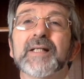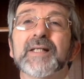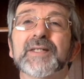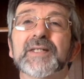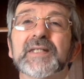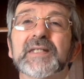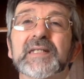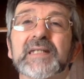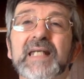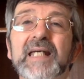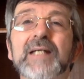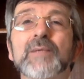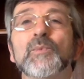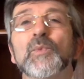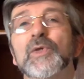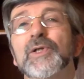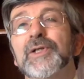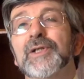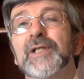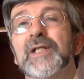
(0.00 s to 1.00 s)
The same
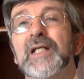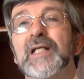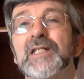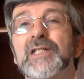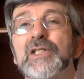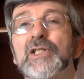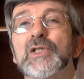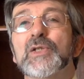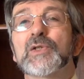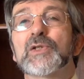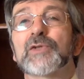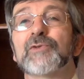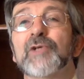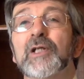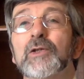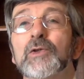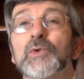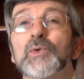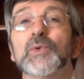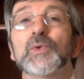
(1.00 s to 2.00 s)
word is used of our
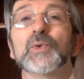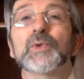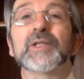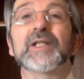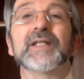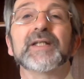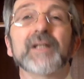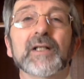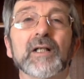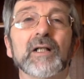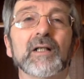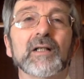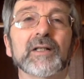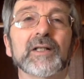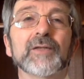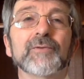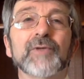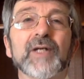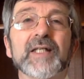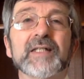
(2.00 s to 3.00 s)
Lord in the Garden
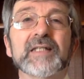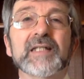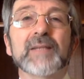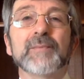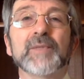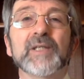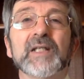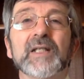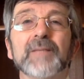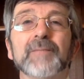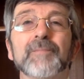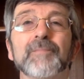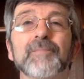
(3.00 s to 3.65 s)
of Gethsemane.